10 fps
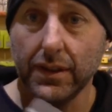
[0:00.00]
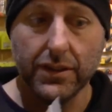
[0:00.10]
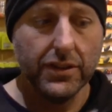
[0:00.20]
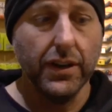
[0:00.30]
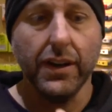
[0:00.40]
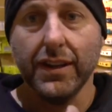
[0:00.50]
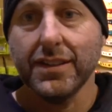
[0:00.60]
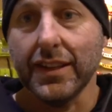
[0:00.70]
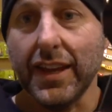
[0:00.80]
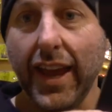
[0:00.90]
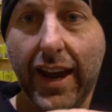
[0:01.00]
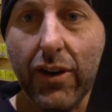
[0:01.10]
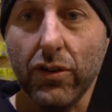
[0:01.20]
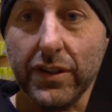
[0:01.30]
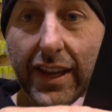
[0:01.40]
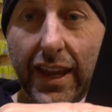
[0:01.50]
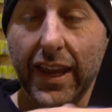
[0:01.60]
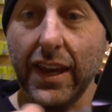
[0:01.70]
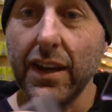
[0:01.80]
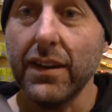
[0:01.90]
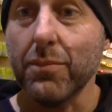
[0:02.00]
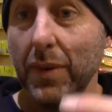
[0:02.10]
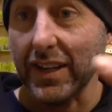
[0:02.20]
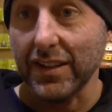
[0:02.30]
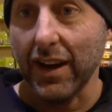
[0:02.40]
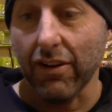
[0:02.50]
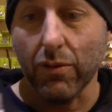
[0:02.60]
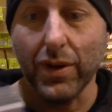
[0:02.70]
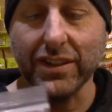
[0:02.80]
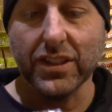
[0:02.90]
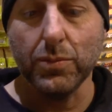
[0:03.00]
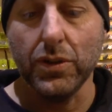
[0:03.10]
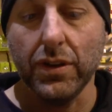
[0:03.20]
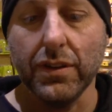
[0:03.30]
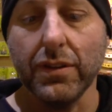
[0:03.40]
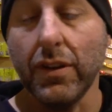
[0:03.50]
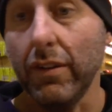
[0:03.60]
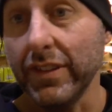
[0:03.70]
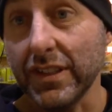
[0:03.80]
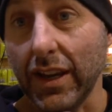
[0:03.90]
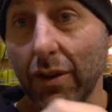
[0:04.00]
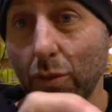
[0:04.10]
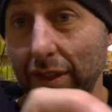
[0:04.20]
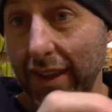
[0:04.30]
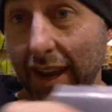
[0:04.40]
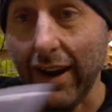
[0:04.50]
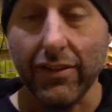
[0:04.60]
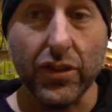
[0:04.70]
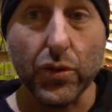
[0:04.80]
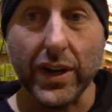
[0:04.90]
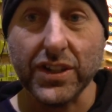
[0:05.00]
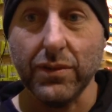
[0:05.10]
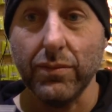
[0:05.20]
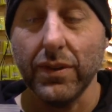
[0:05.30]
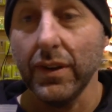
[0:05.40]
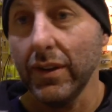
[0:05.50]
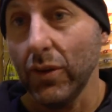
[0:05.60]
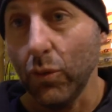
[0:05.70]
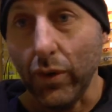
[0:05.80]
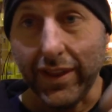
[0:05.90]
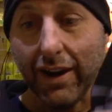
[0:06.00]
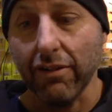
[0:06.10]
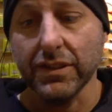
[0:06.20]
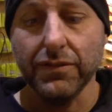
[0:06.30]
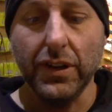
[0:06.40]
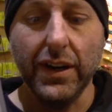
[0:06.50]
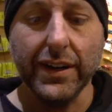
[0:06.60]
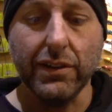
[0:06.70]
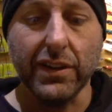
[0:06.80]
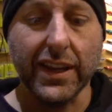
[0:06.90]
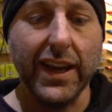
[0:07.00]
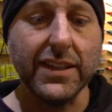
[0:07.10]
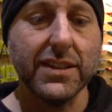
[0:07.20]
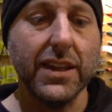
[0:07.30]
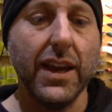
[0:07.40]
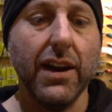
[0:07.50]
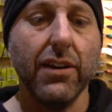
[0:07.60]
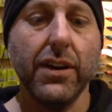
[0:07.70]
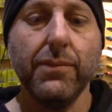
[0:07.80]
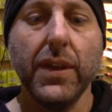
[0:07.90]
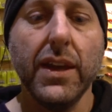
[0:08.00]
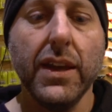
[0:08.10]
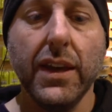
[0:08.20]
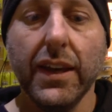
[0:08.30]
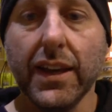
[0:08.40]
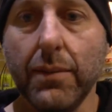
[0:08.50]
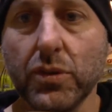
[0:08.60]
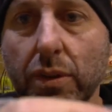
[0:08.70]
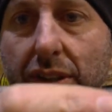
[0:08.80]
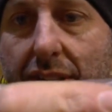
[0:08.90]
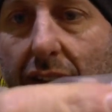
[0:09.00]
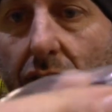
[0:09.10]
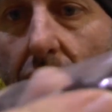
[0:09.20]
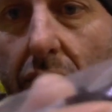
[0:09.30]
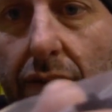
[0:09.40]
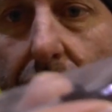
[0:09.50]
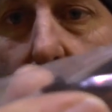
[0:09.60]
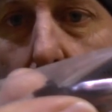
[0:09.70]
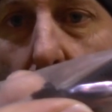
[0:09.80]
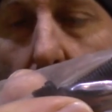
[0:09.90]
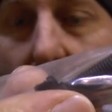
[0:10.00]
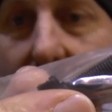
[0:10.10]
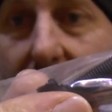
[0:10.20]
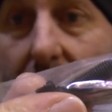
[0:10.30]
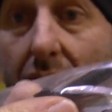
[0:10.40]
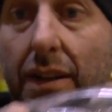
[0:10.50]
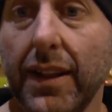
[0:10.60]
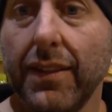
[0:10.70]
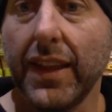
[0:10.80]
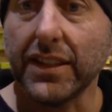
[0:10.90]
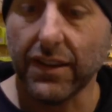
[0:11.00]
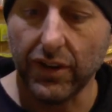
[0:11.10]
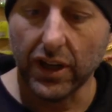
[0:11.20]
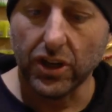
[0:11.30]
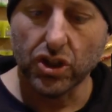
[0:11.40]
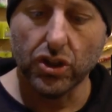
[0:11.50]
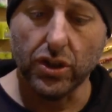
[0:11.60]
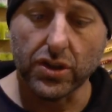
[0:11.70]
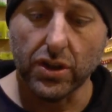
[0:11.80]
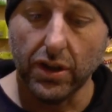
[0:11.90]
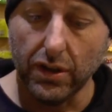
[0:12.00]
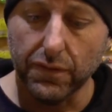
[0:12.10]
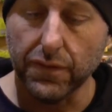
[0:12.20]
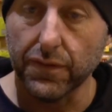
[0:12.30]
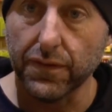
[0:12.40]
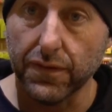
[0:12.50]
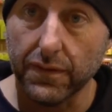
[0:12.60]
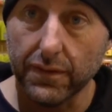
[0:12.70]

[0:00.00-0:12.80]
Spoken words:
So you stick the hair on here. It makes the arrow run smooth, and obviously you run the hair in the direction where the arrow is flying, not against the arrow. It comes with a stick-on flipper rest. That's if you're going to shoot off.